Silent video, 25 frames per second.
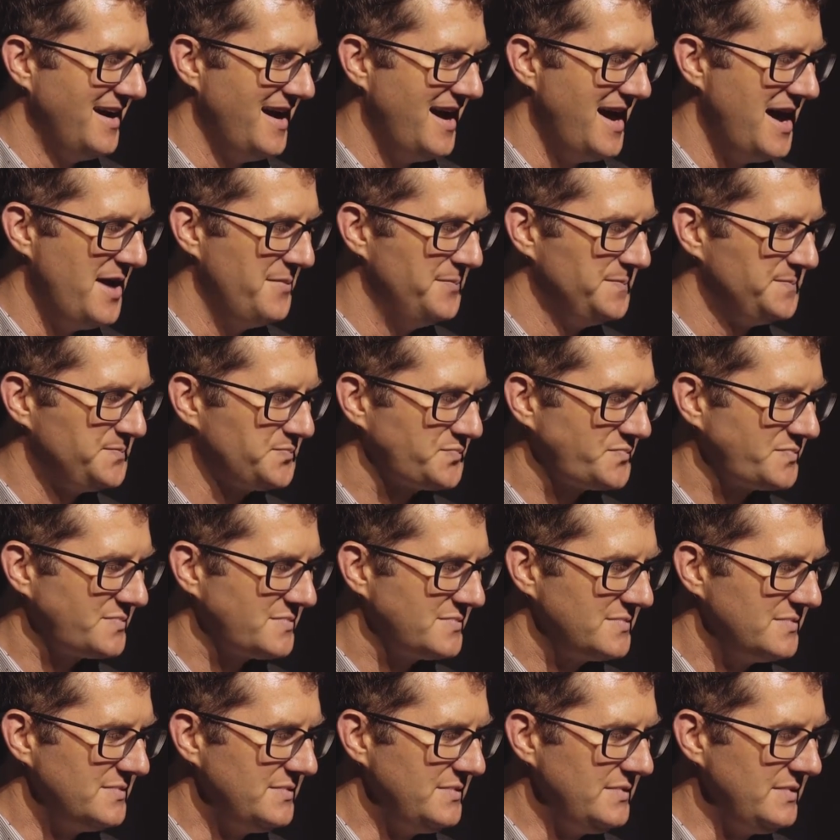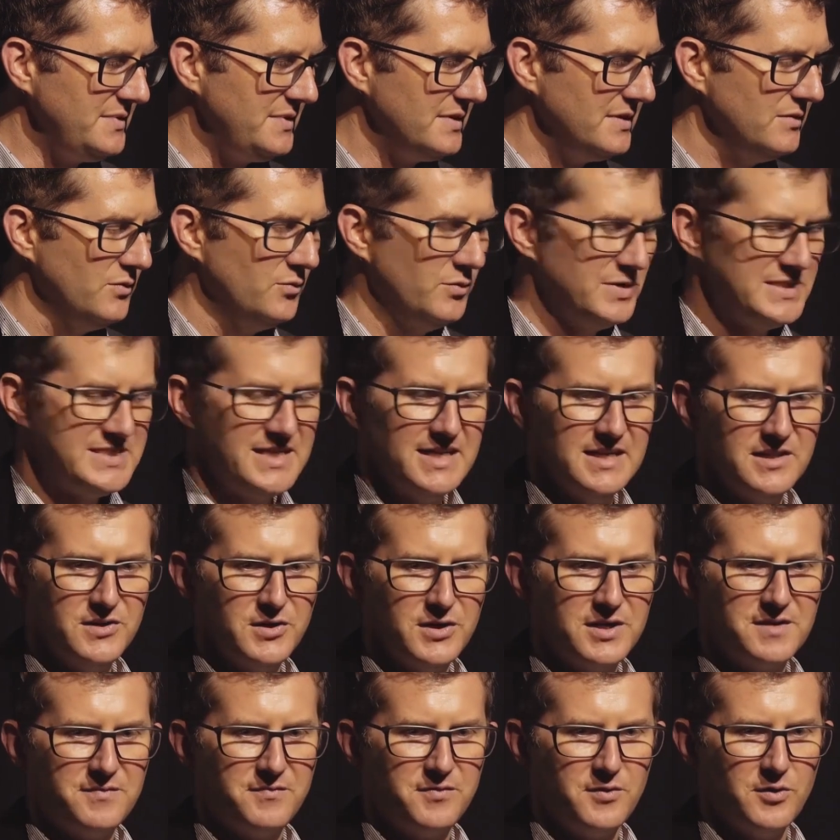Once again,
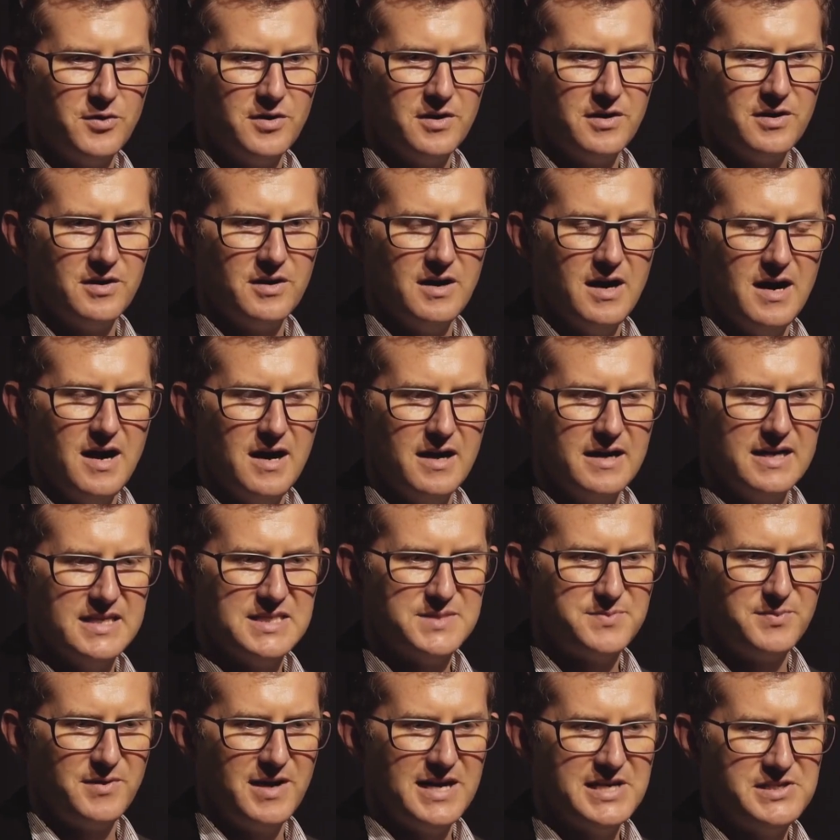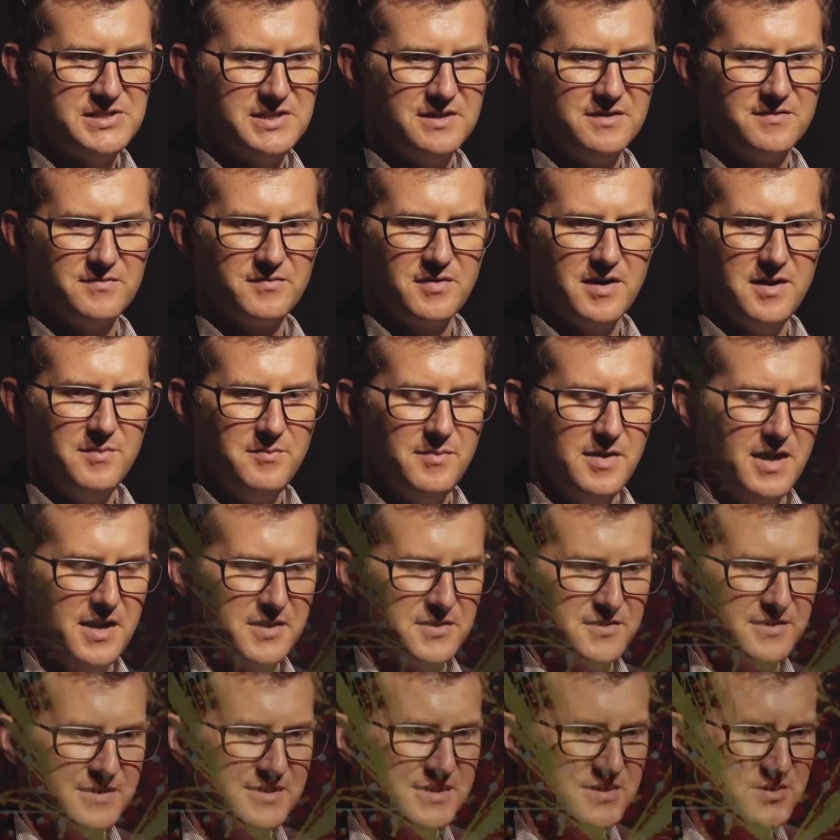look for inspiration from
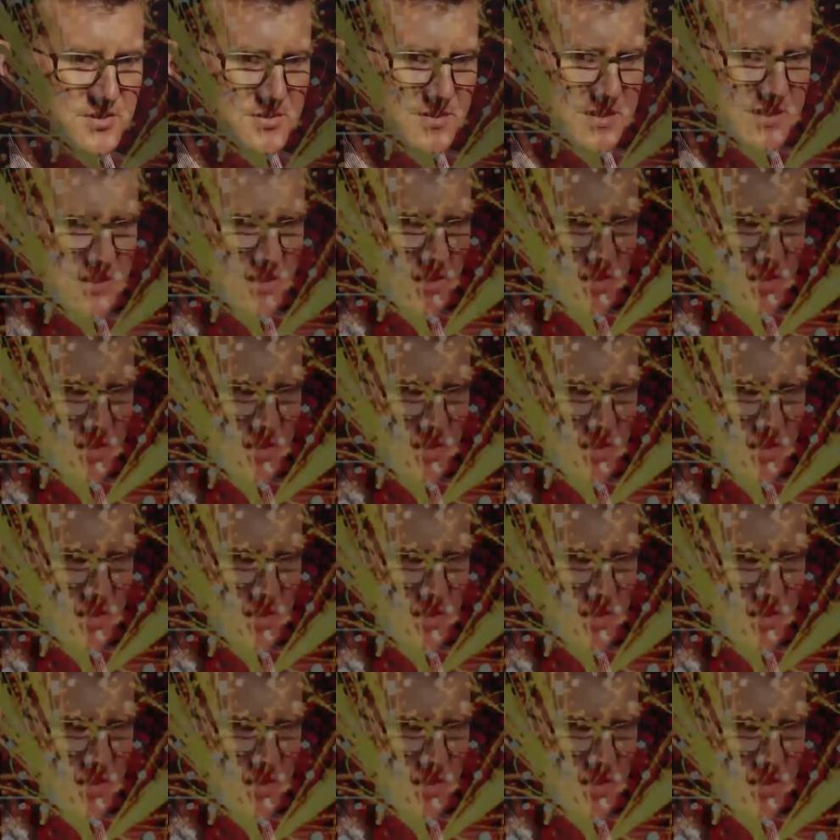other industries.